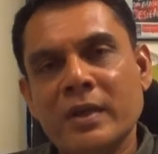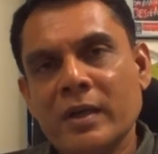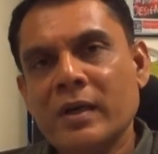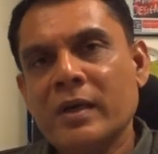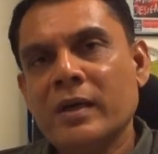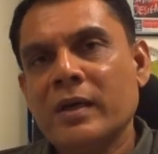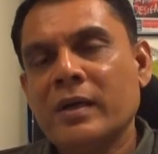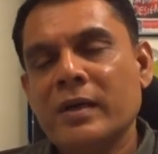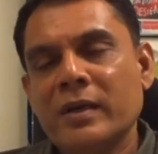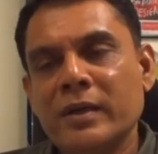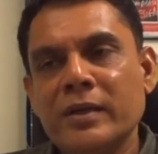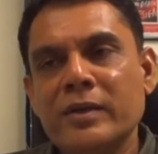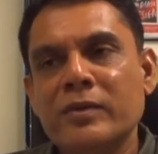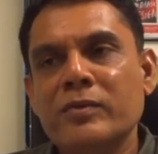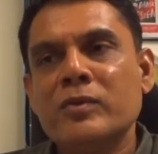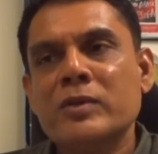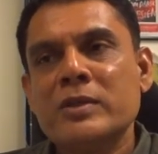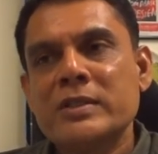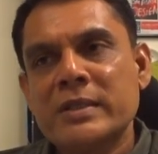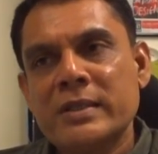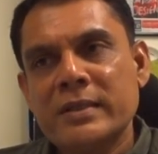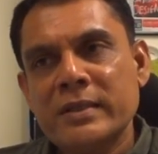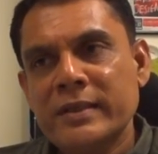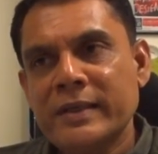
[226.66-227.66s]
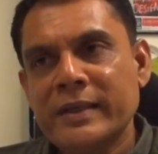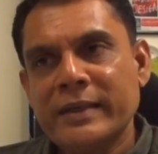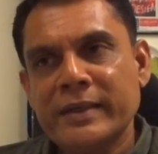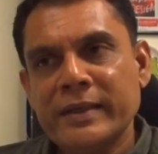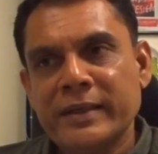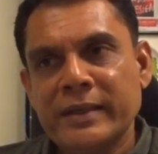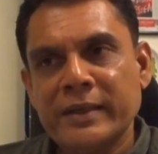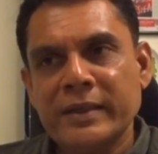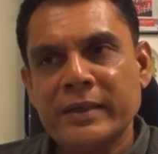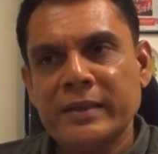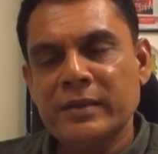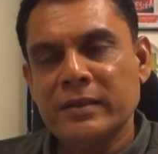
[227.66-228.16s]
Yeah, he was under
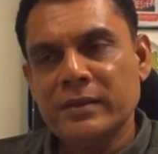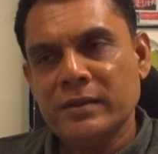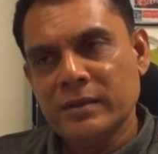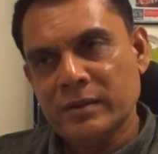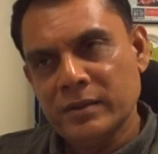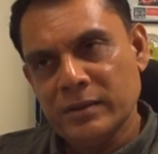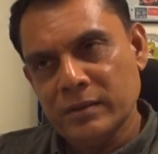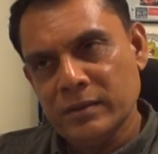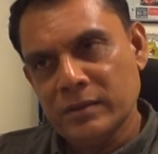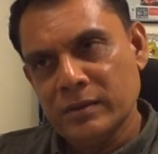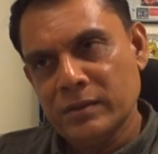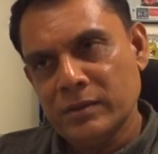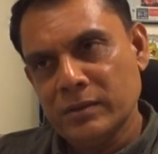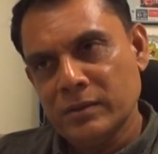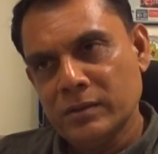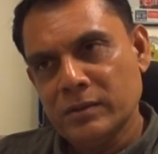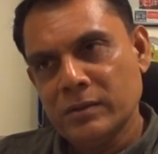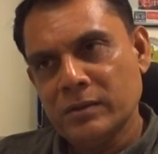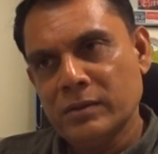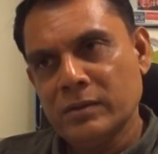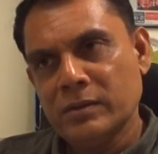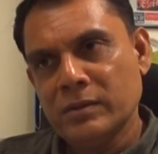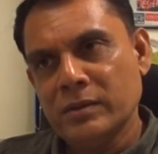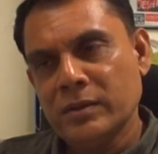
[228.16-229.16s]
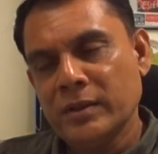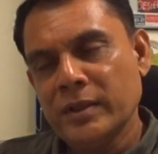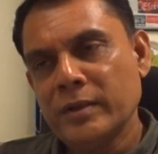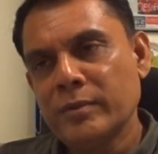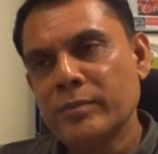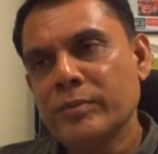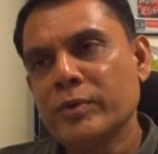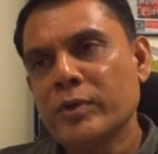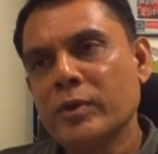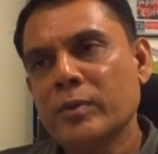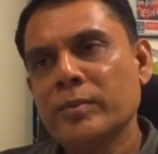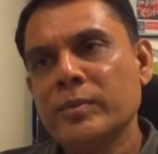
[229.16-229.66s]
attack,
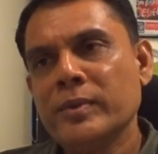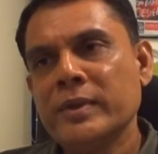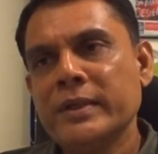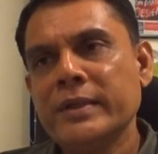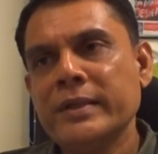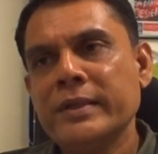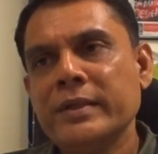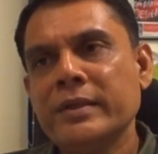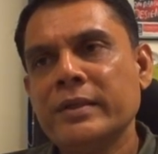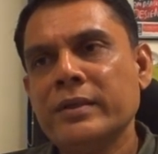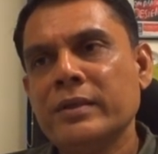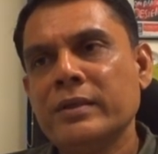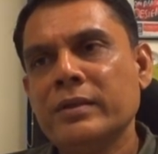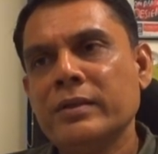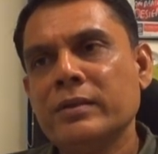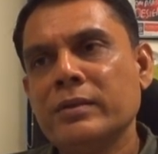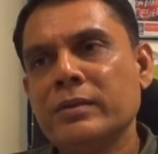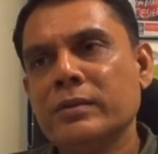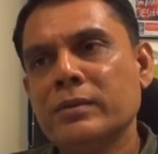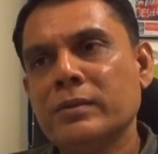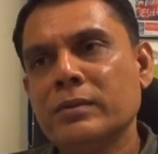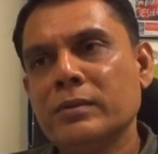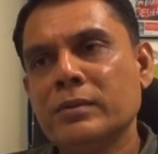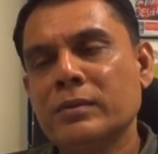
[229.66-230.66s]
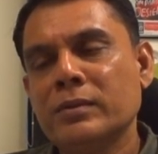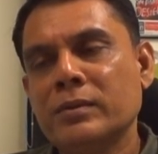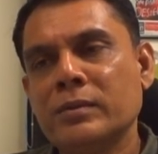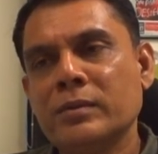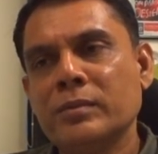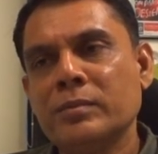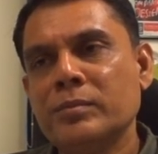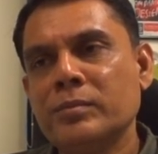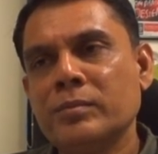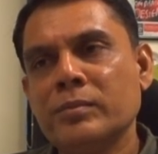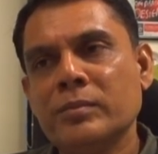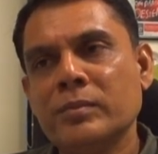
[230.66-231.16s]
and probably
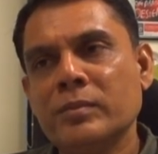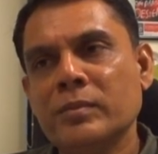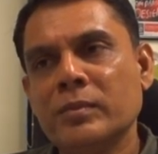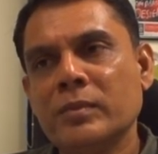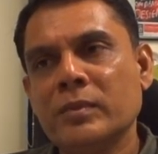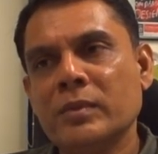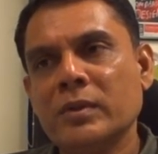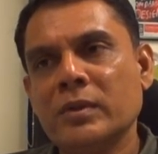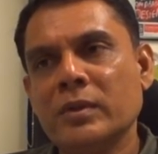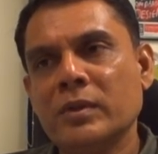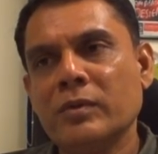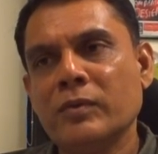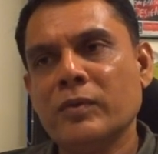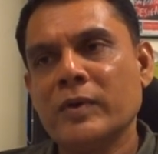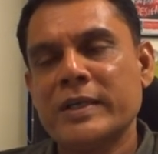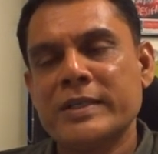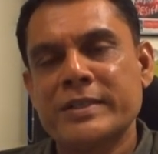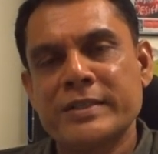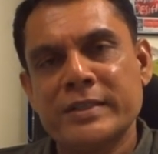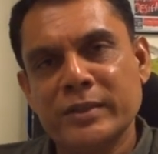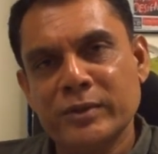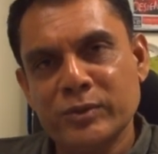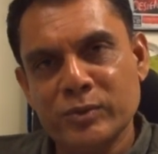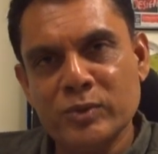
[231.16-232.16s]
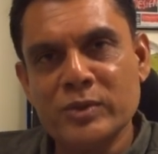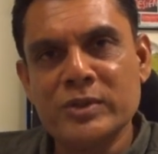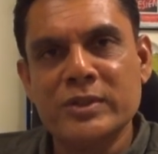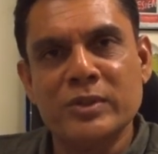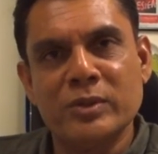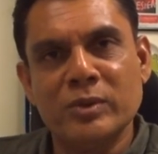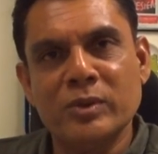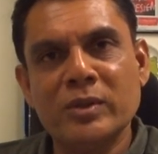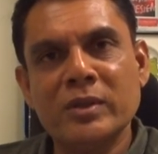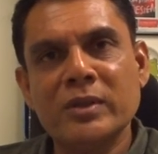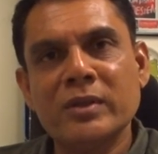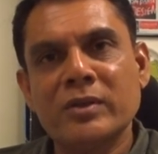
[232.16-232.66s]
Vasquez, who was the
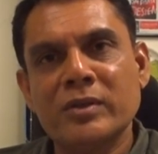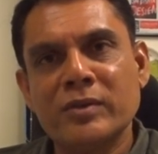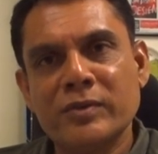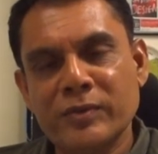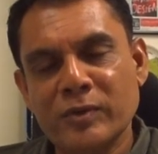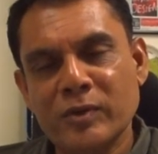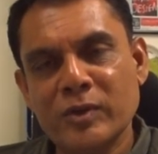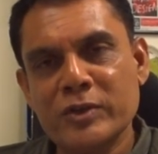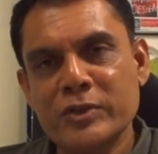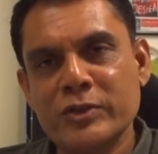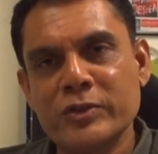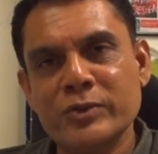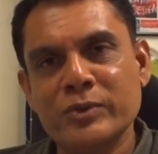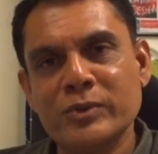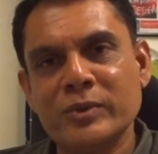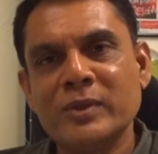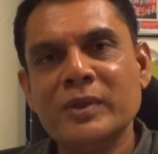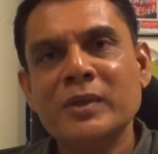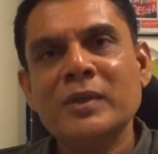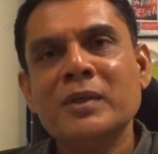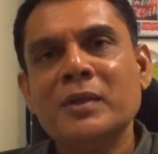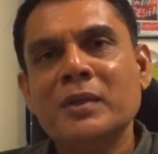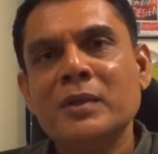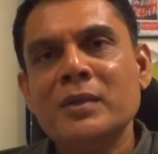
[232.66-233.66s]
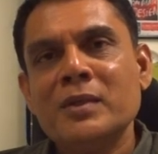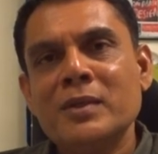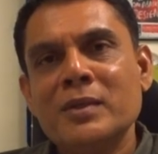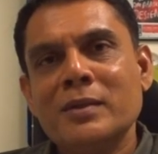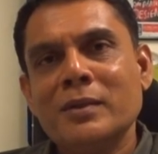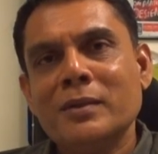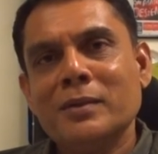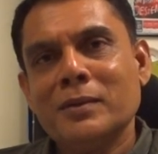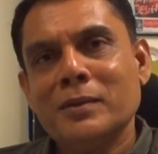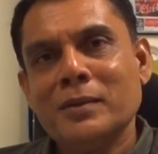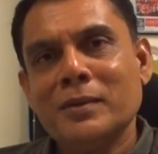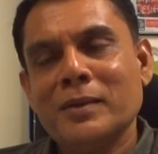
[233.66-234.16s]
owner of Horseshoe,
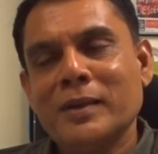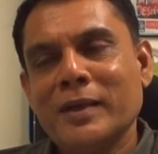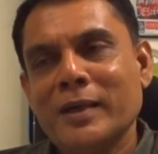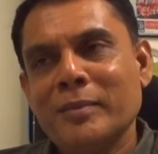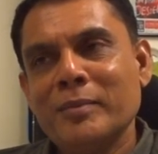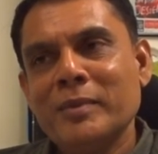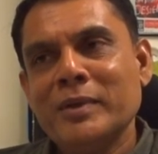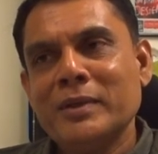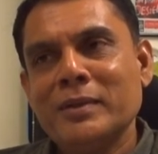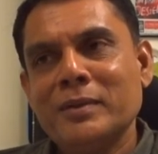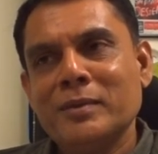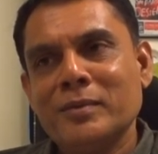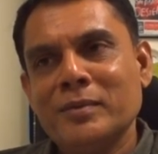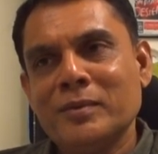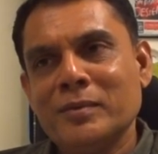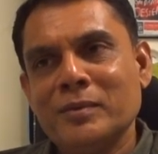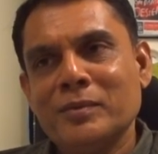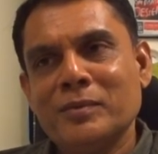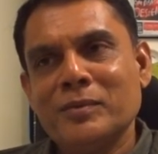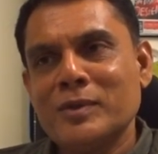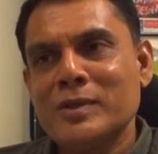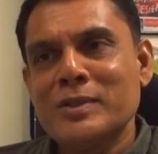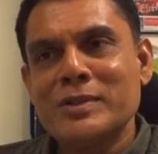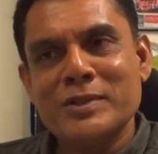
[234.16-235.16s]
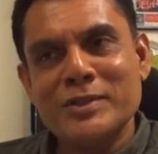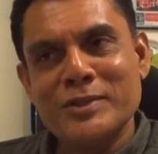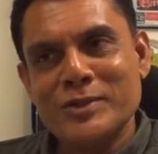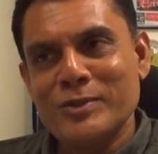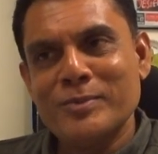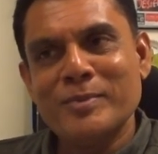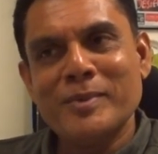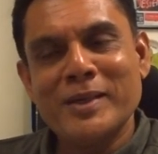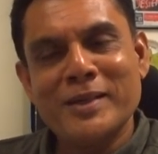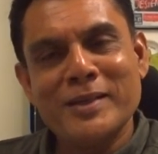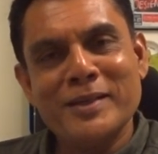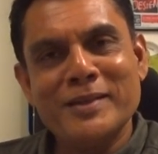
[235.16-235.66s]
I mean, was
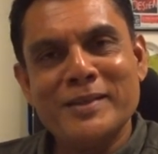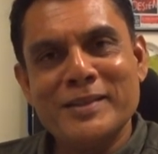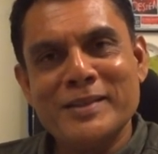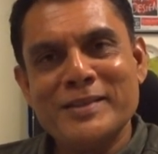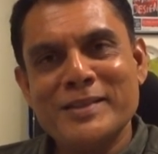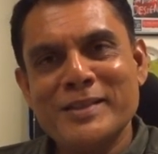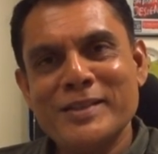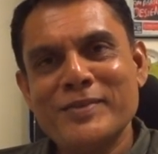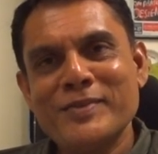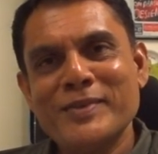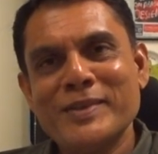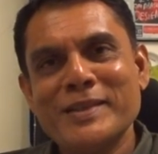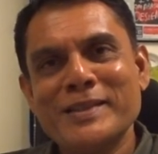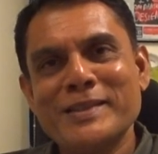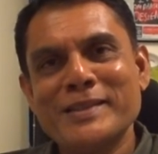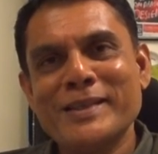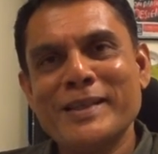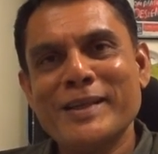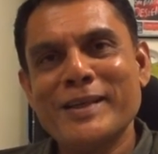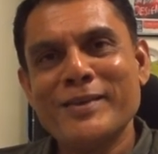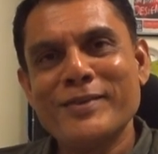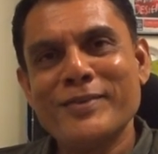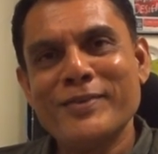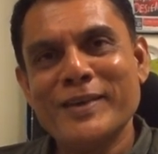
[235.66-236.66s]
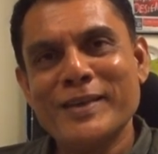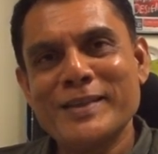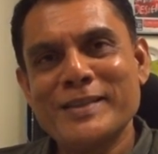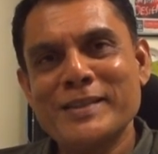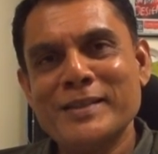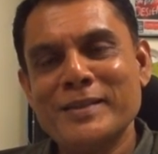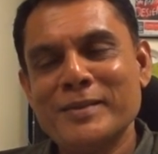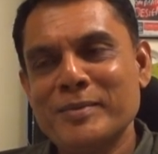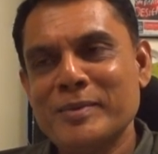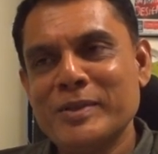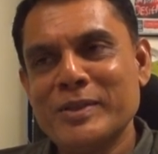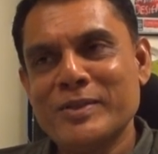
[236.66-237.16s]
instrumental in saving his life
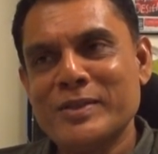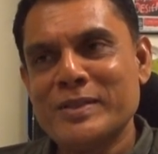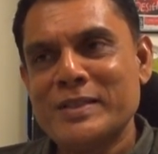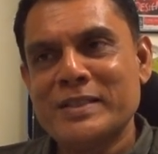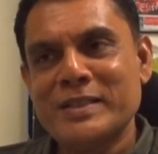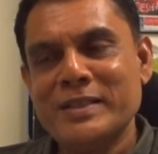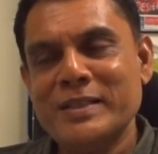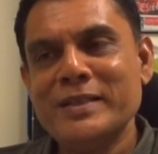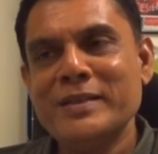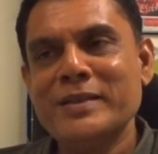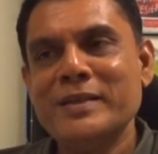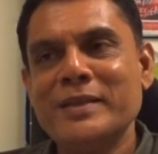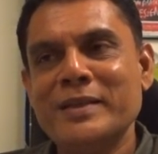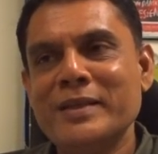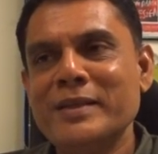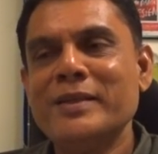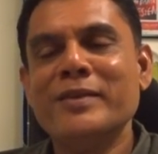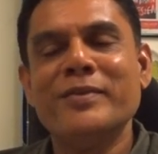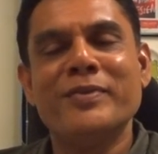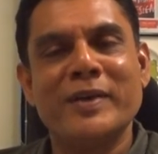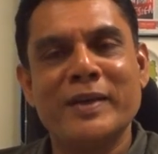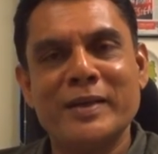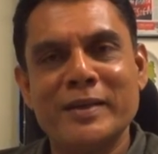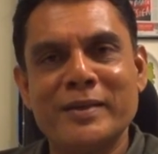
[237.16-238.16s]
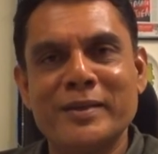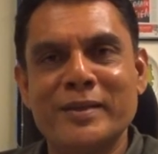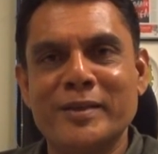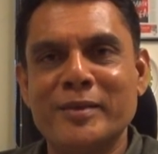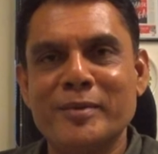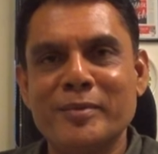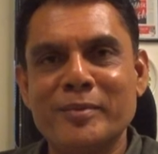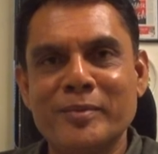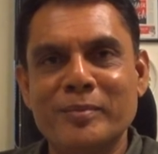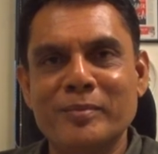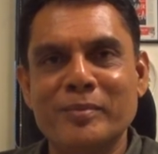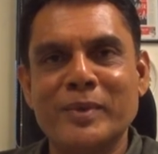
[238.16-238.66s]
actually, because he defended
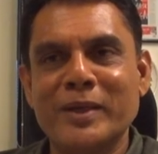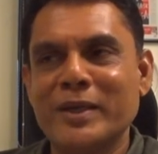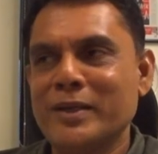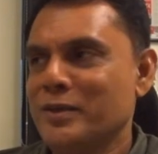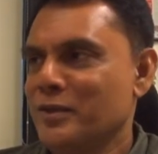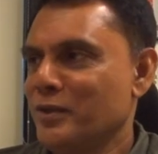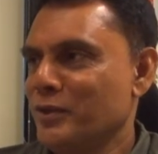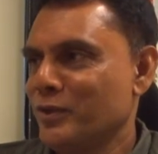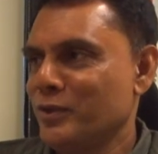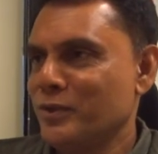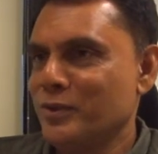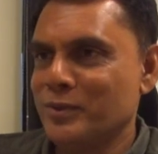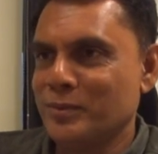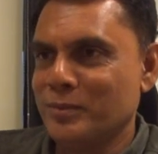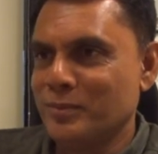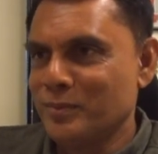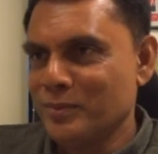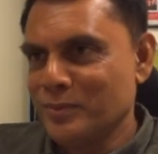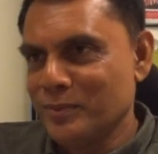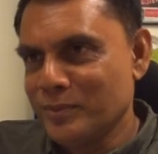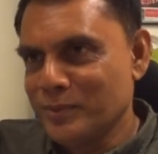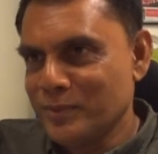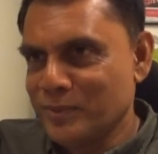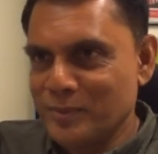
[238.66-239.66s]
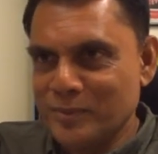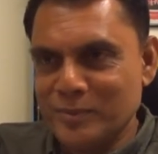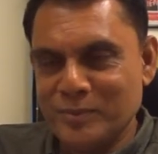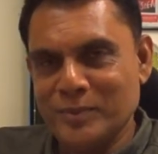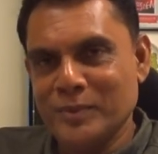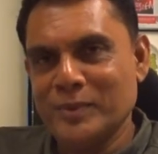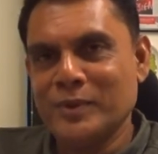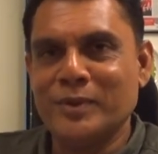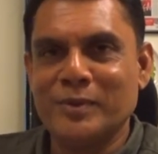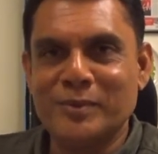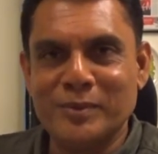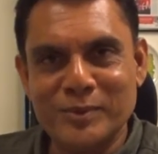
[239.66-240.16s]
him by, you know,
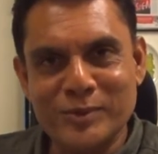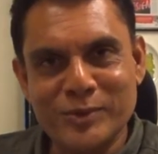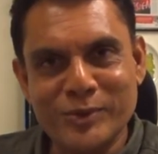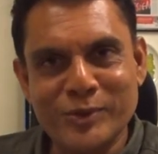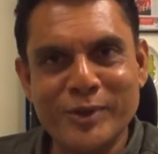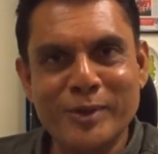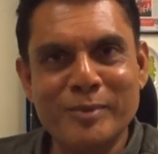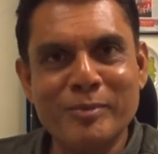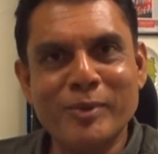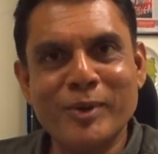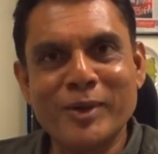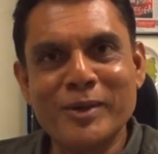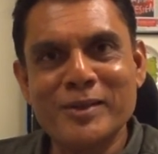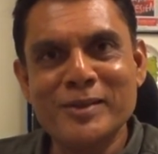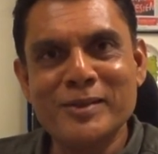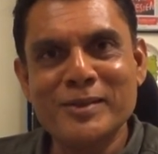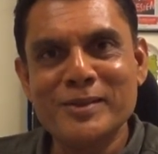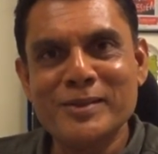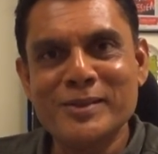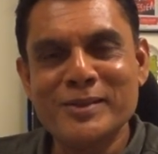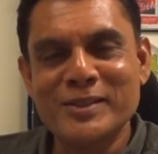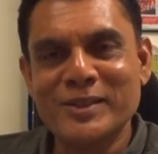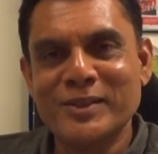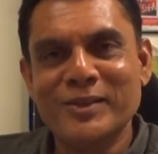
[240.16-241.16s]
throwing bottles